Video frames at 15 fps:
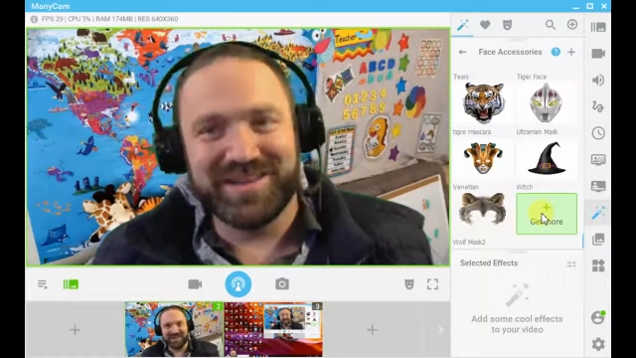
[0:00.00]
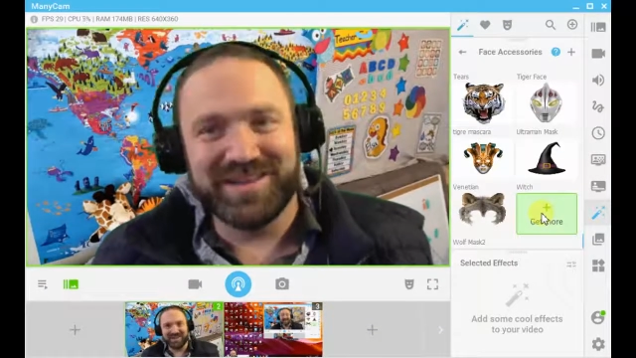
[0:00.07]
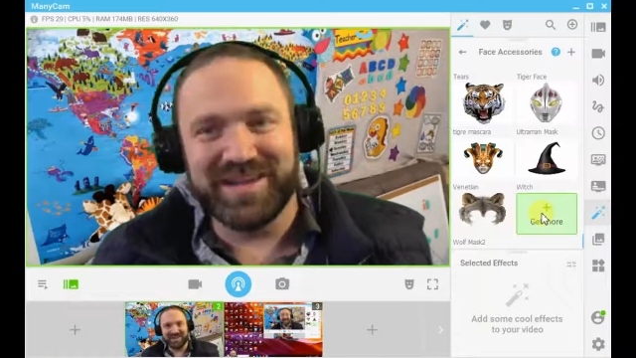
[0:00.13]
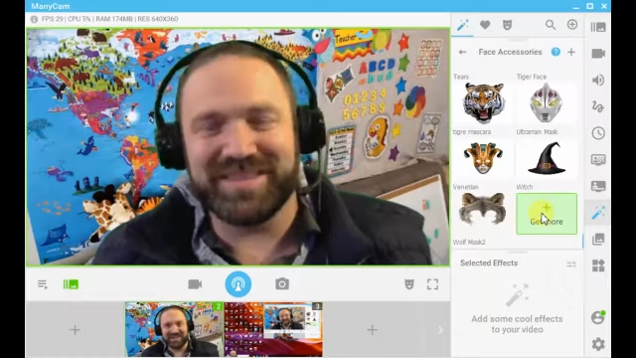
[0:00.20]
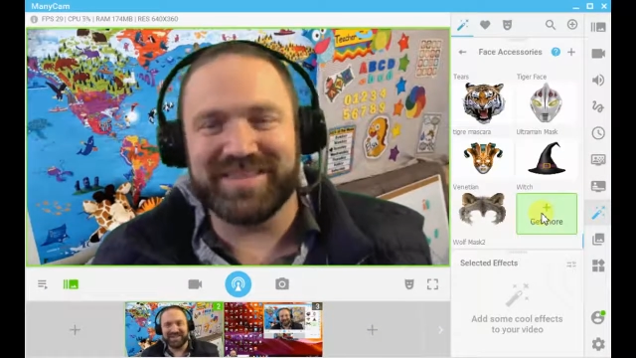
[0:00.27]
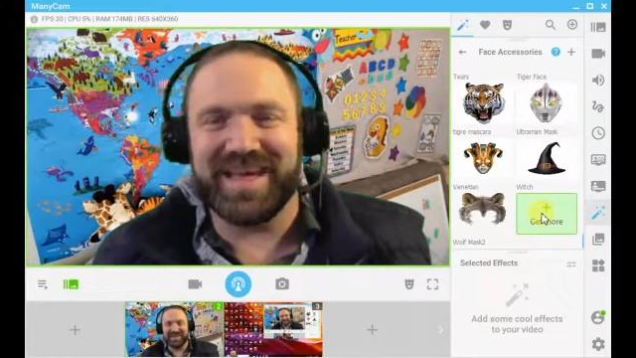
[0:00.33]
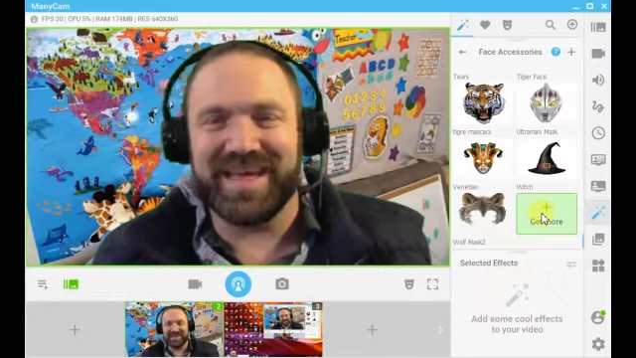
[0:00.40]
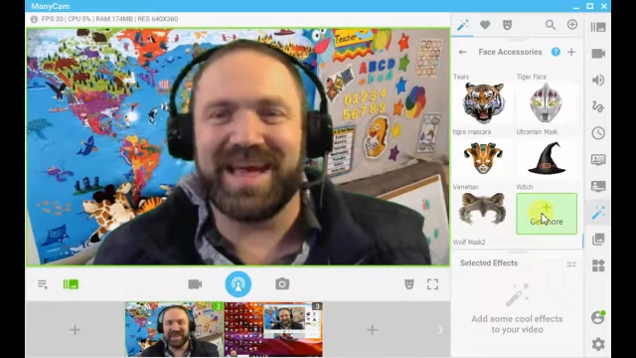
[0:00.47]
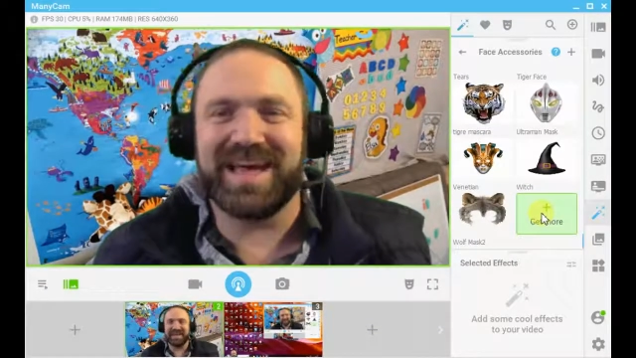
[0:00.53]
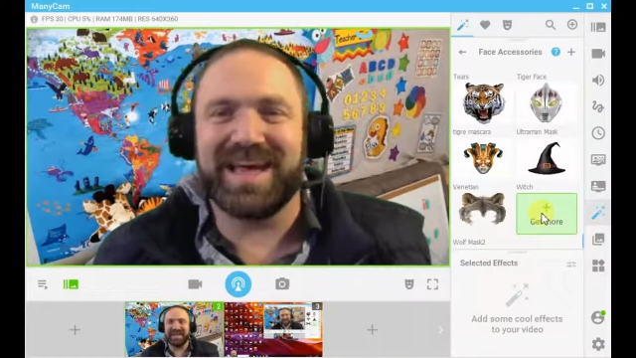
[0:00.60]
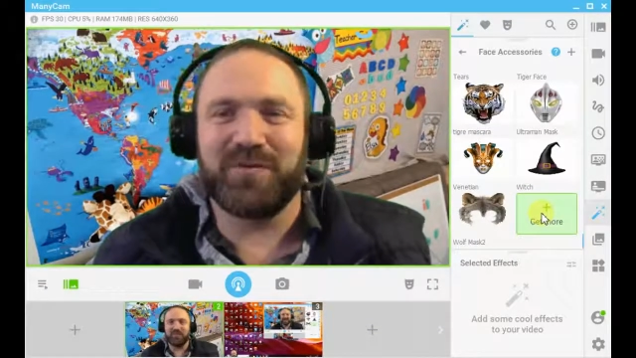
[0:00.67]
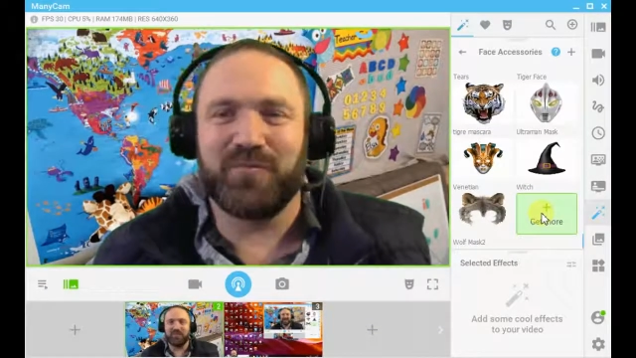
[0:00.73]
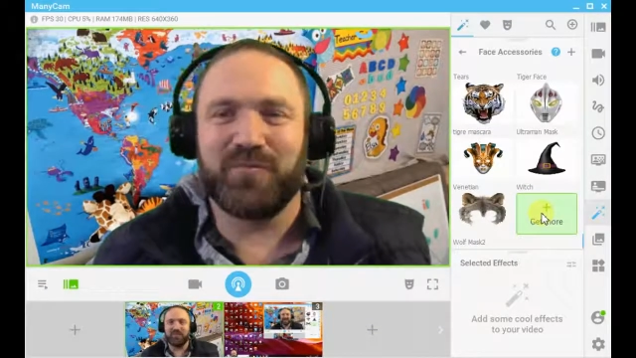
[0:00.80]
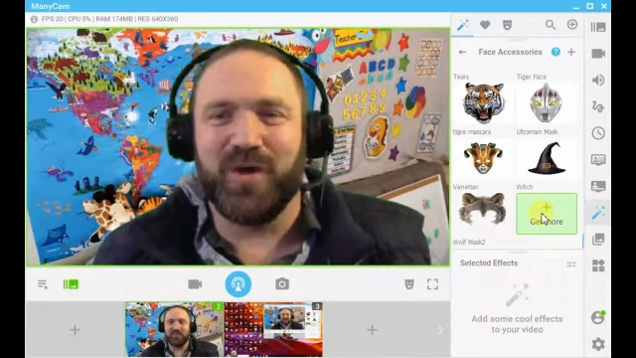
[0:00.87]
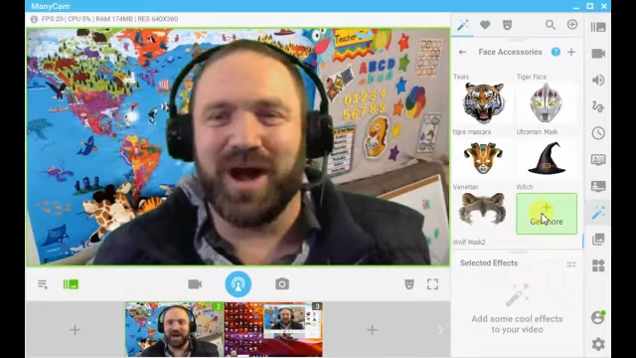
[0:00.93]
Click
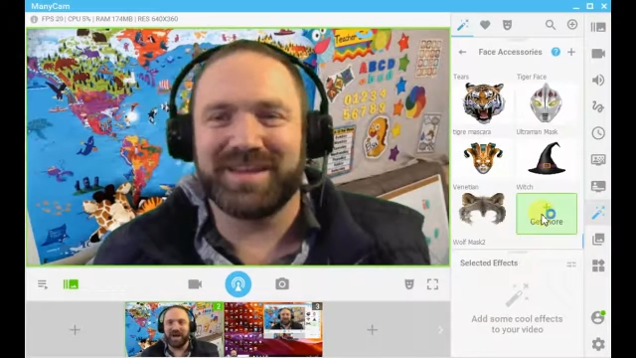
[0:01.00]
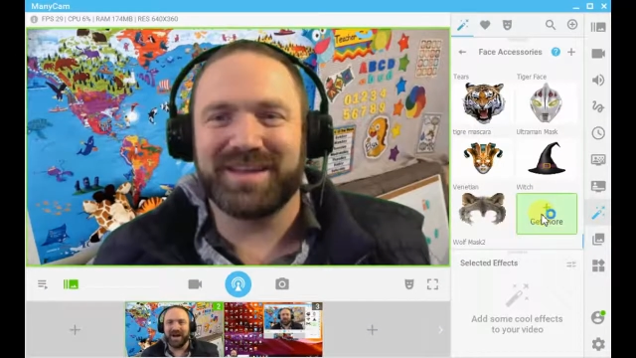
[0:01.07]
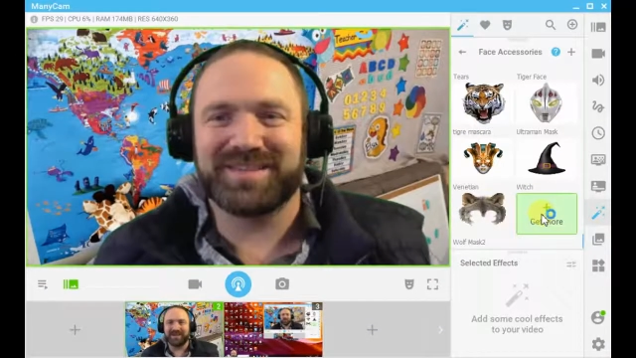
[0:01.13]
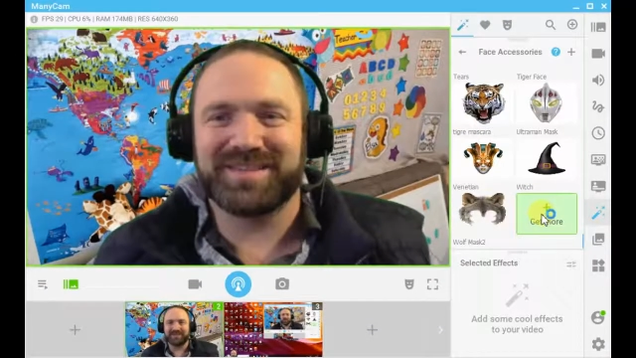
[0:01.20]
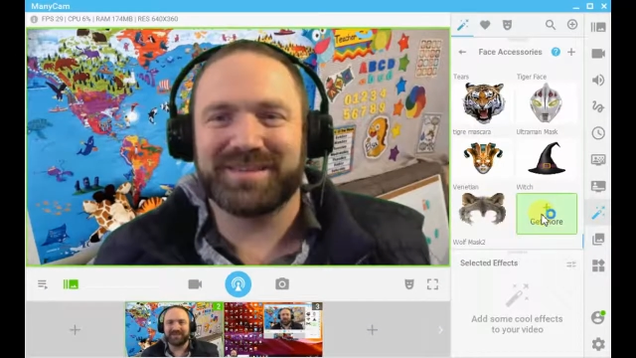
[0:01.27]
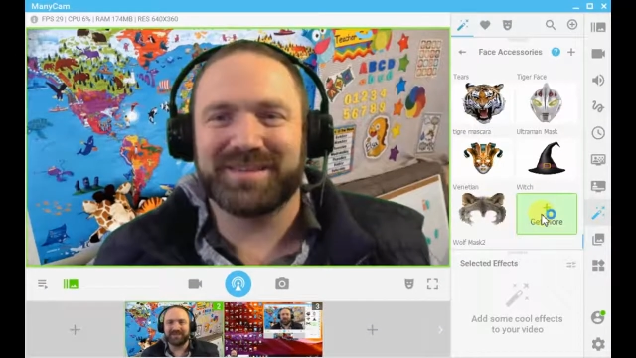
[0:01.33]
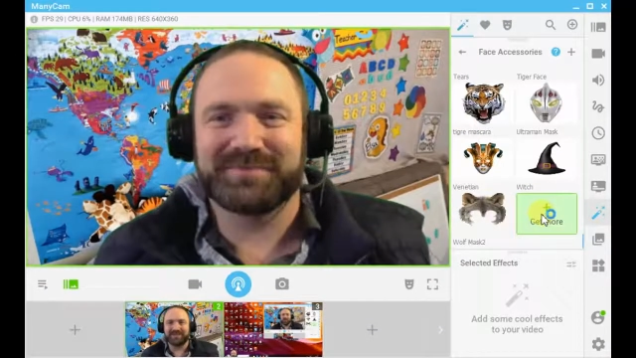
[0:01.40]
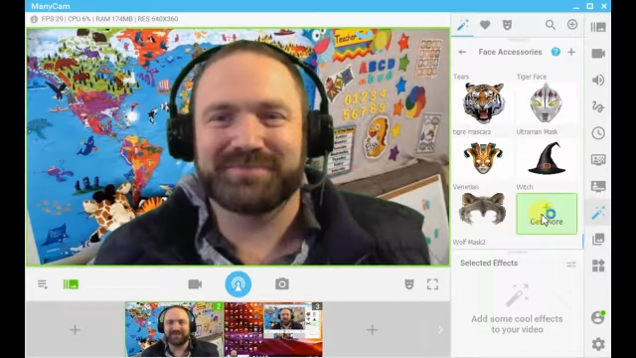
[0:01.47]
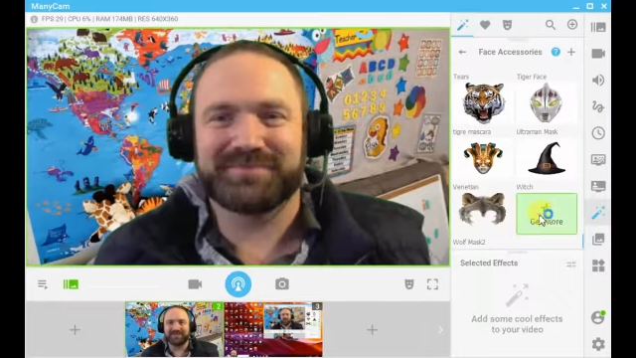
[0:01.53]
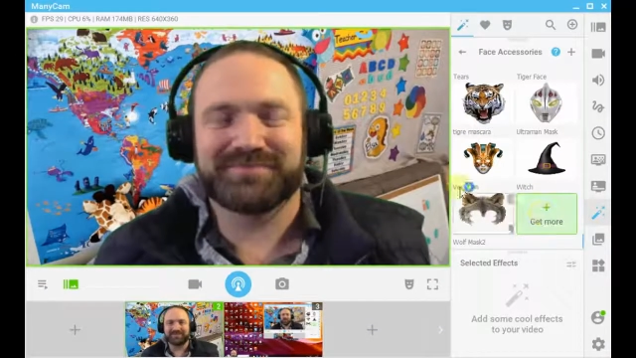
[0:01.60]
that and watch.